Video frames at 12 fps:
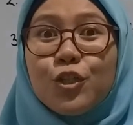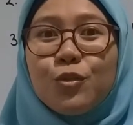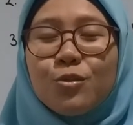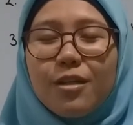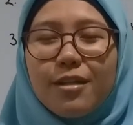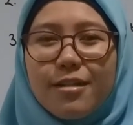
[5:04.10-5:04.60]
you
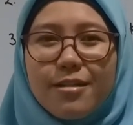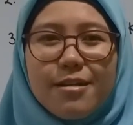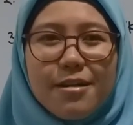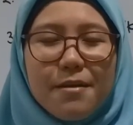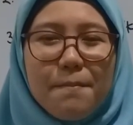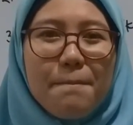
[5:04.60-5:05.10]

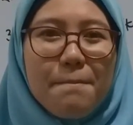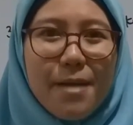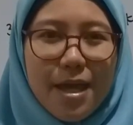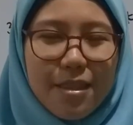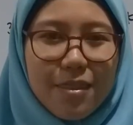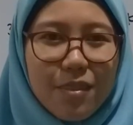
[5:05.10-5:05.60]
learn
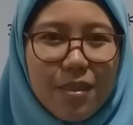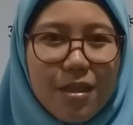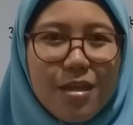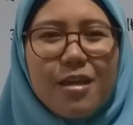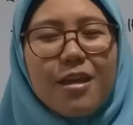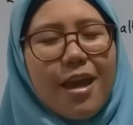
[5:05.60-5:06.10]
math
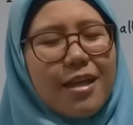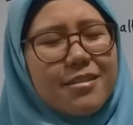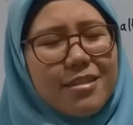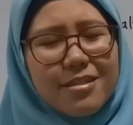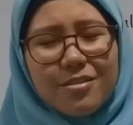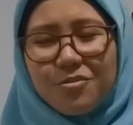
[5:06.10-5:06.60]
and
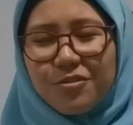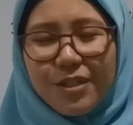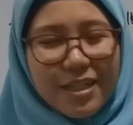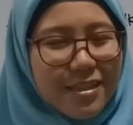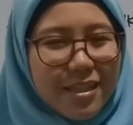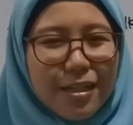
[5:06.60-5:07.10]
it's
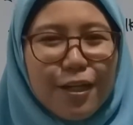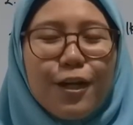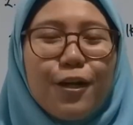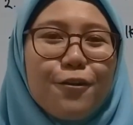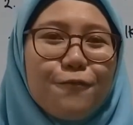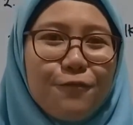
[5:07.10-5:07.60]
really
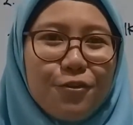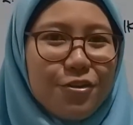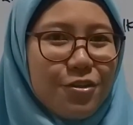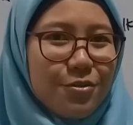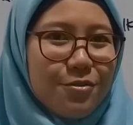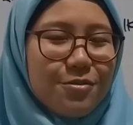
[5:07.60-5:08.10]
hard for
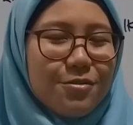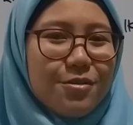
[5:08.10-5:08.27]
you.